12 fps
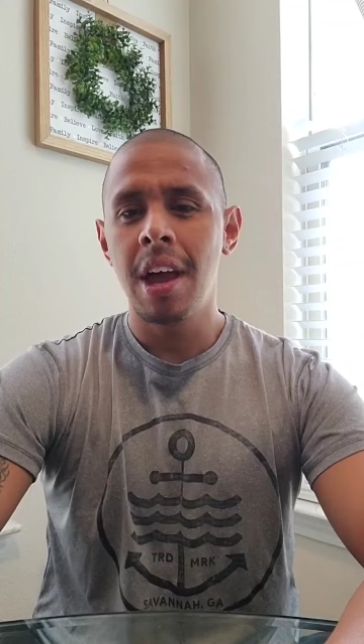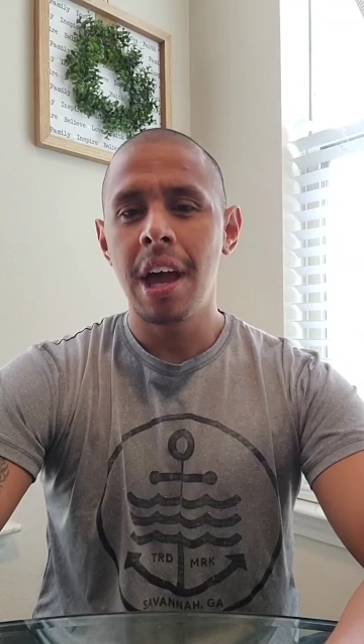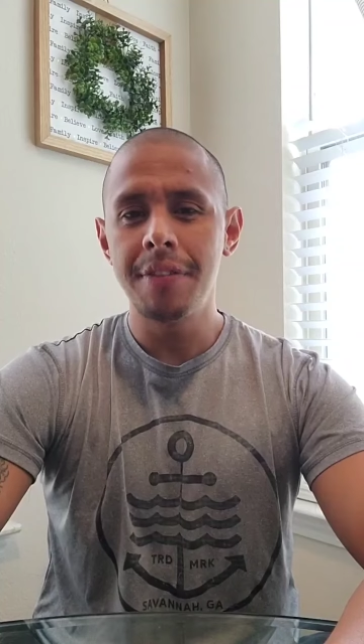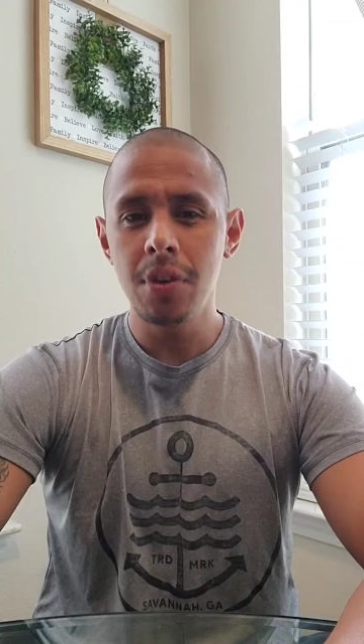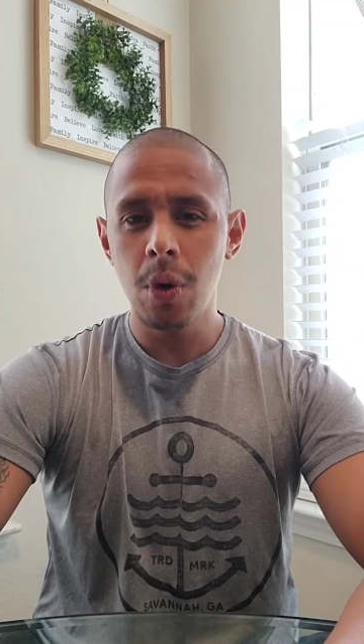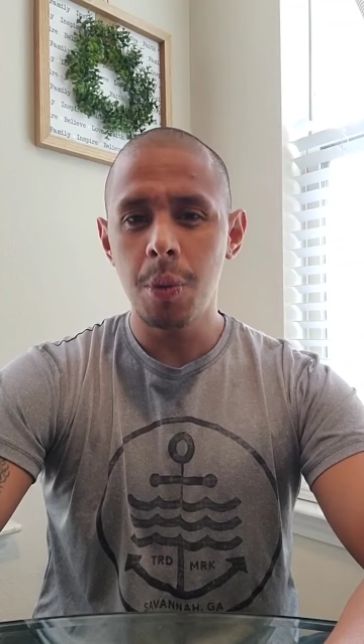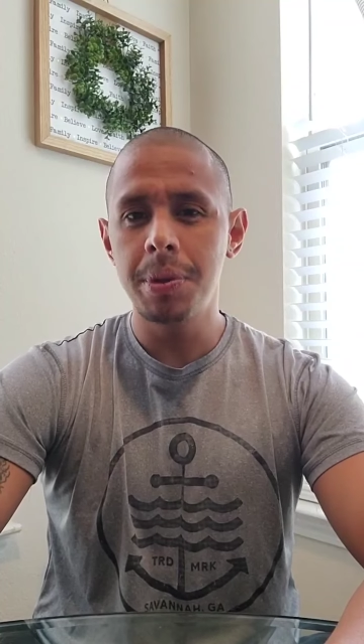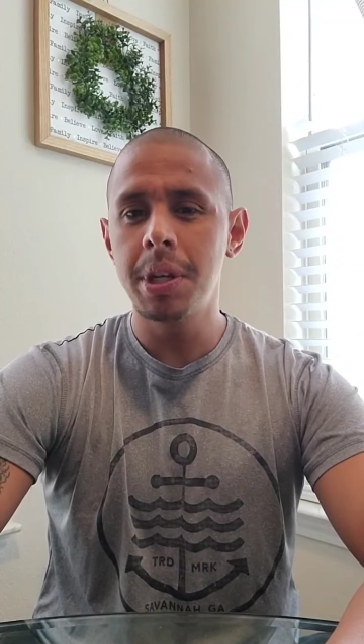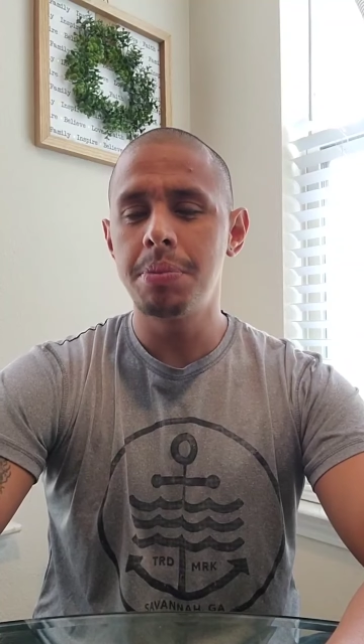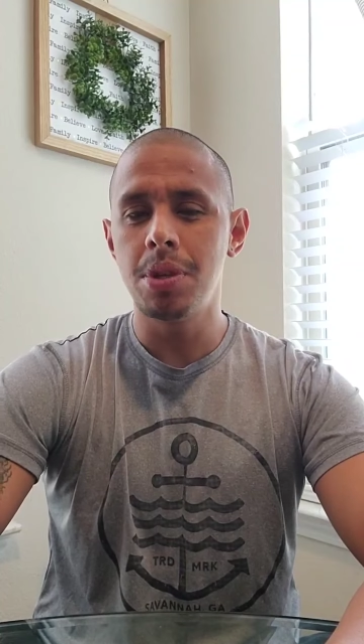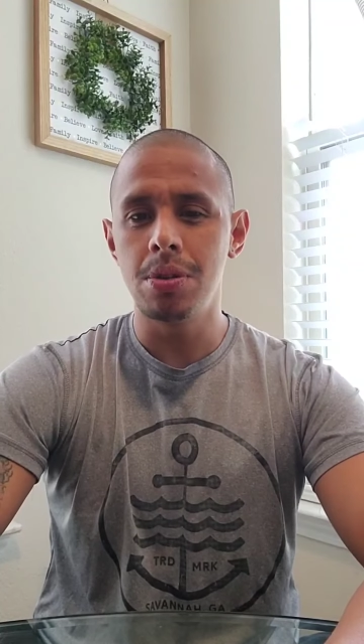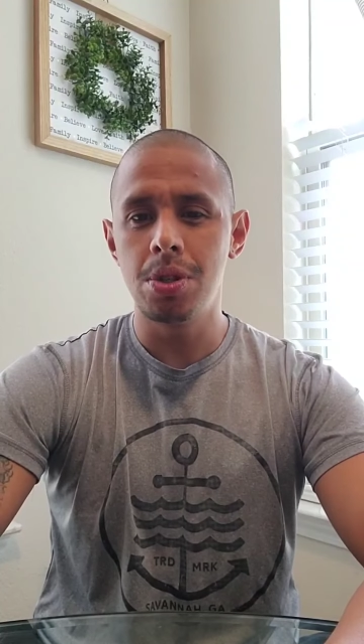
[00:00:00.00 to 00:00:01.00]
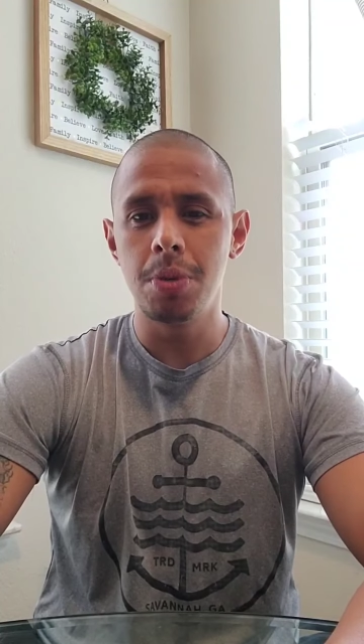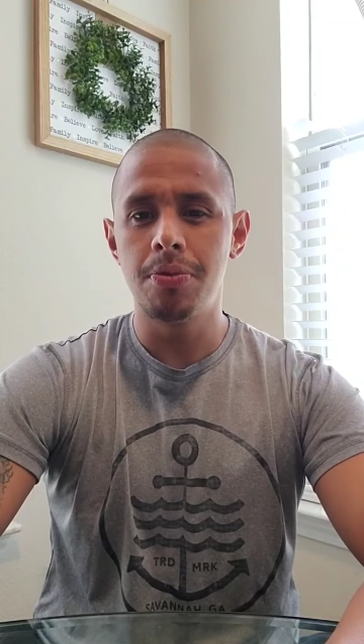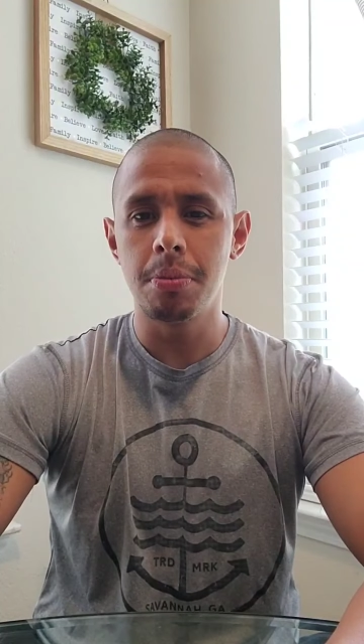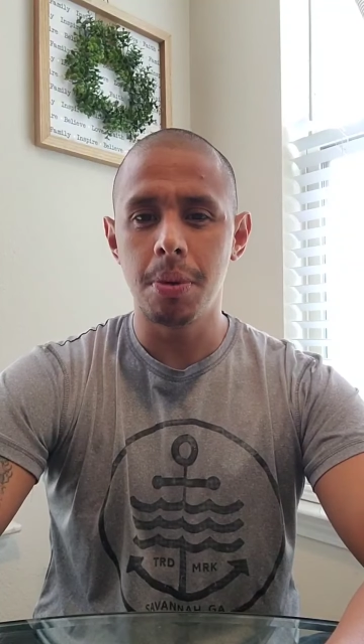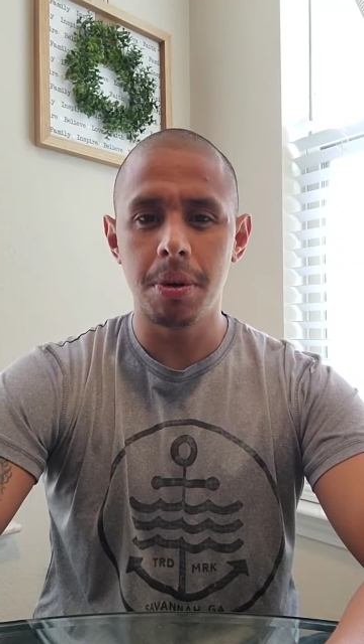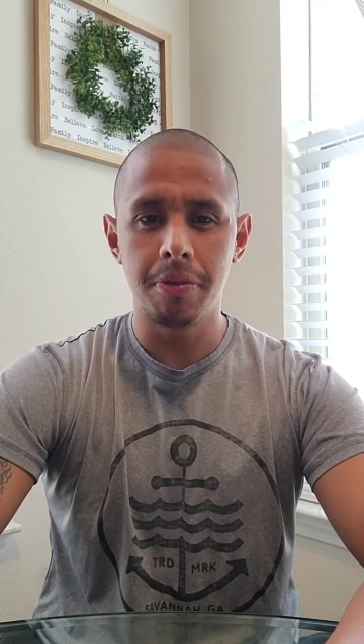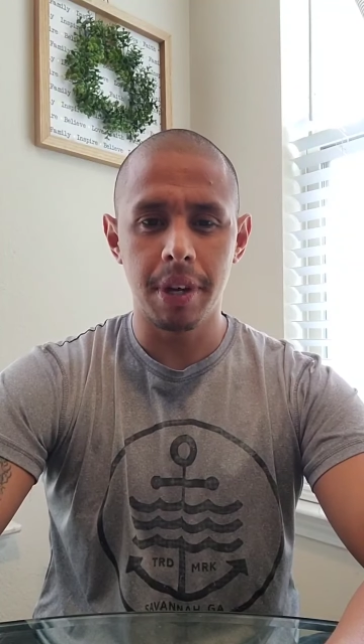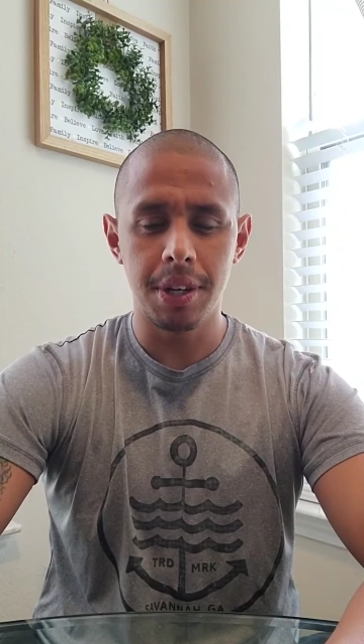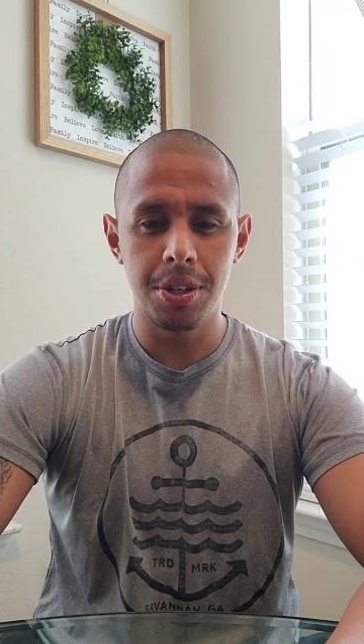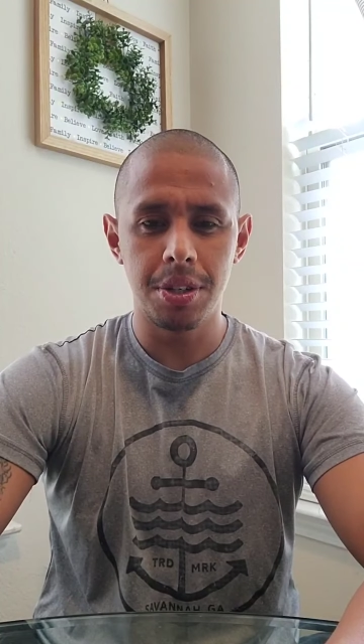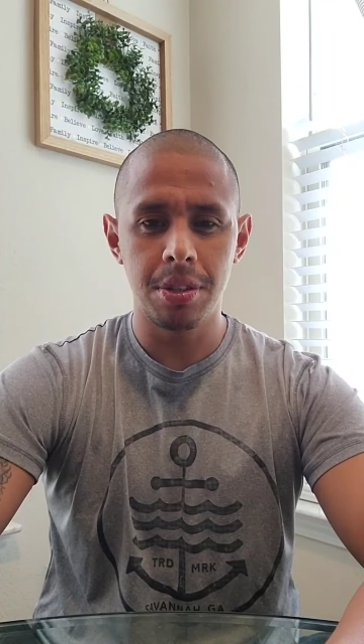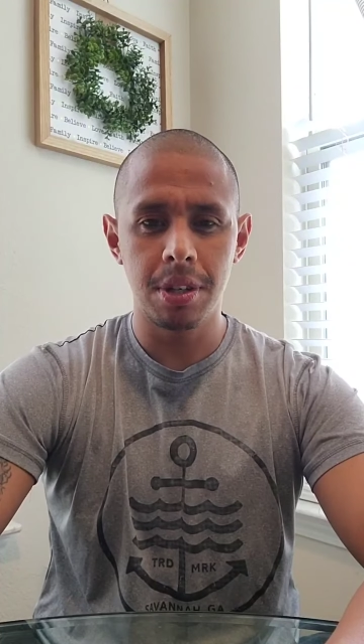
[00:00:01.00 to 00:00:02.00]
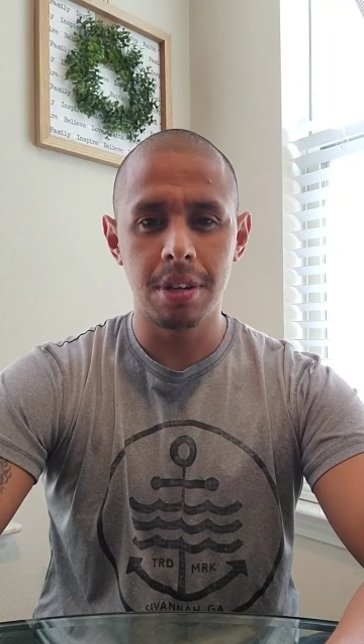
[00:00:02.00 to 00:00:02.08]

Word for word: Have you opened up YouTube for motivation